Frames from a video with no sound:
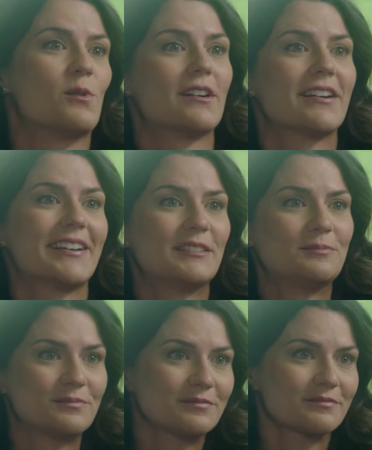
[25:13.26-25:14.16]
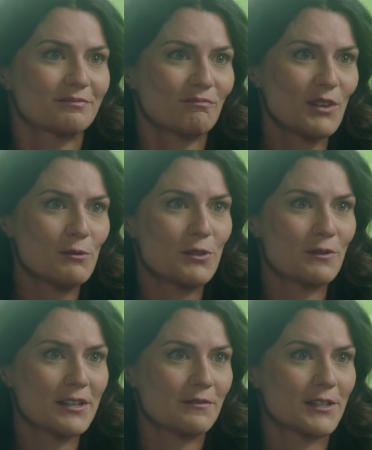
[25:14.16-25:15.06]
work with the
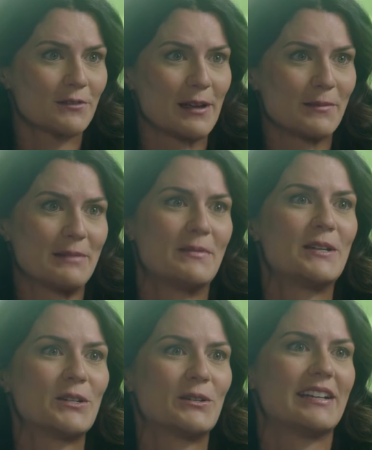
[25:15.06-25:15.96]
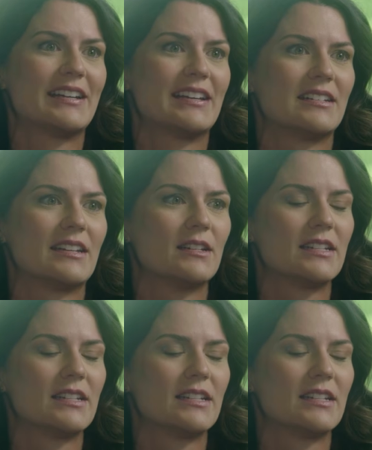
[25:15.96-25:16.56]
rest of us family and ministry and